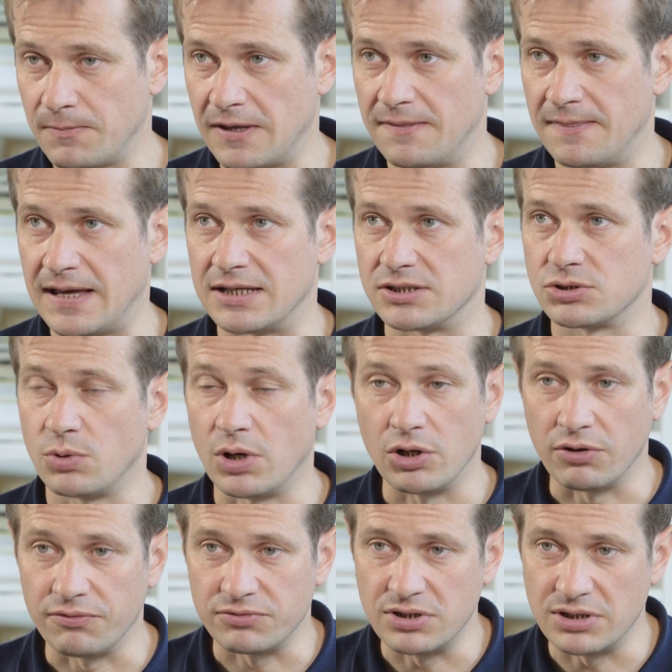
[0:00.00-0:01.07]
and that's quite
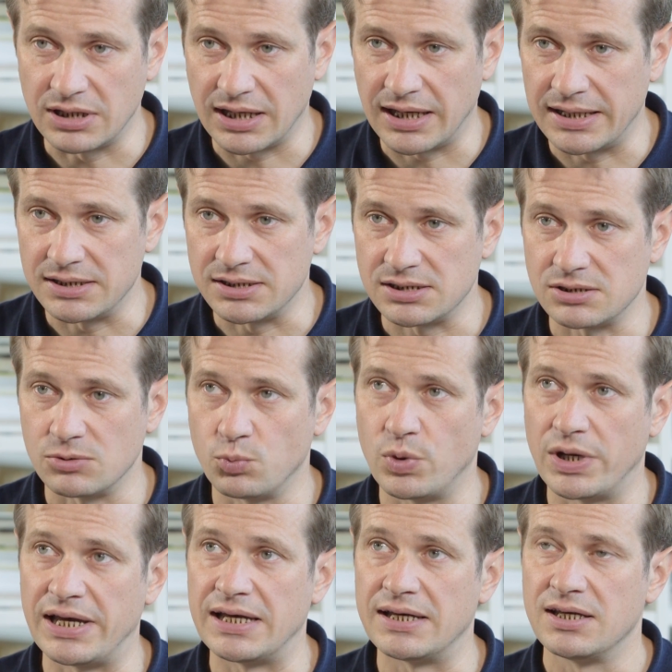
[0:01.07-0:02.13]
often the case
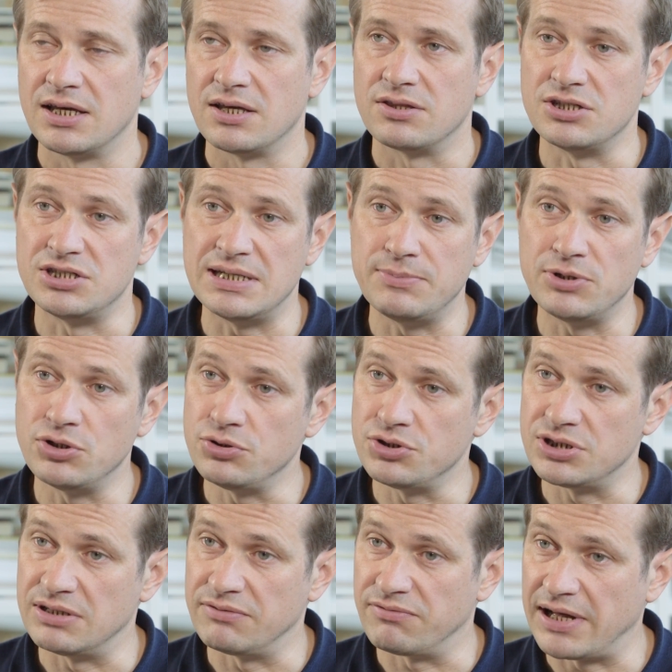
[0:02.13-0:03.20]
where the
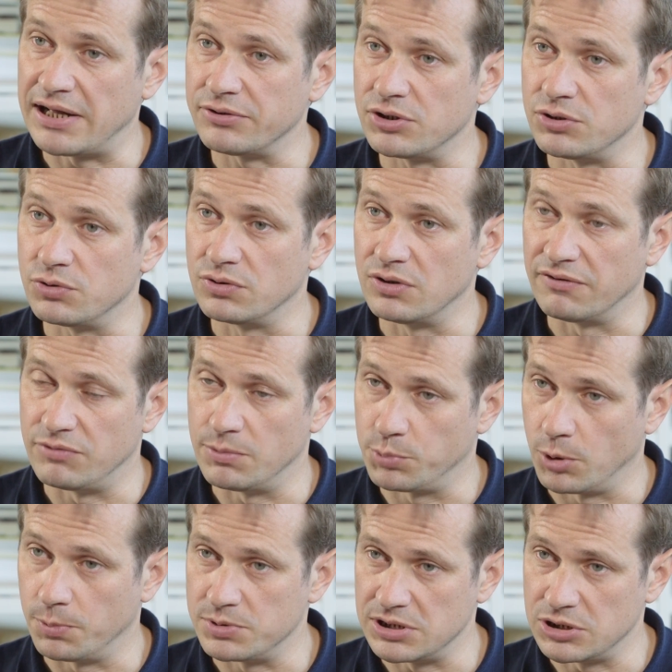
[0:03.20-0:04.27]
diminution in value of the
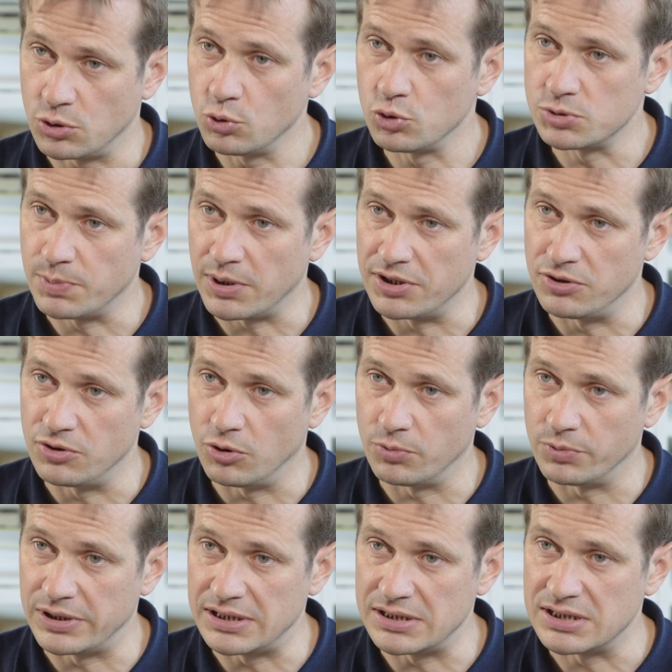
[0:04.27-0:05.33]
property caused by the
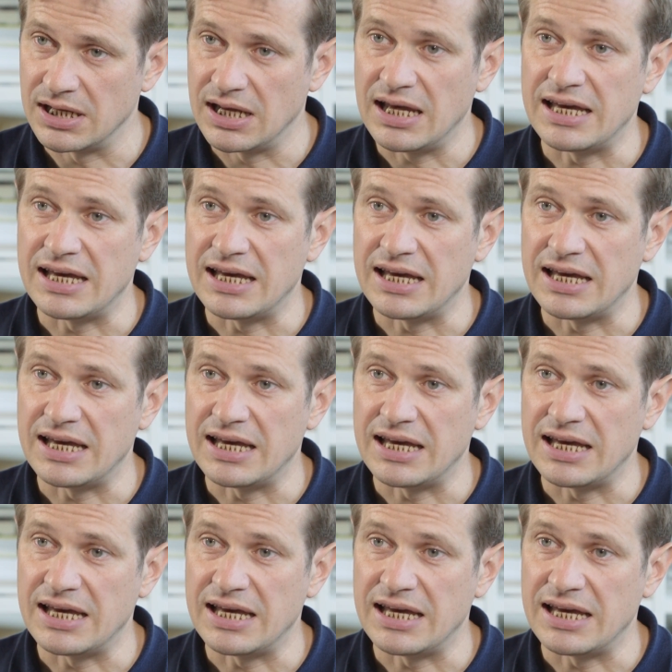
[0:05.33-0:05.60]
knotweed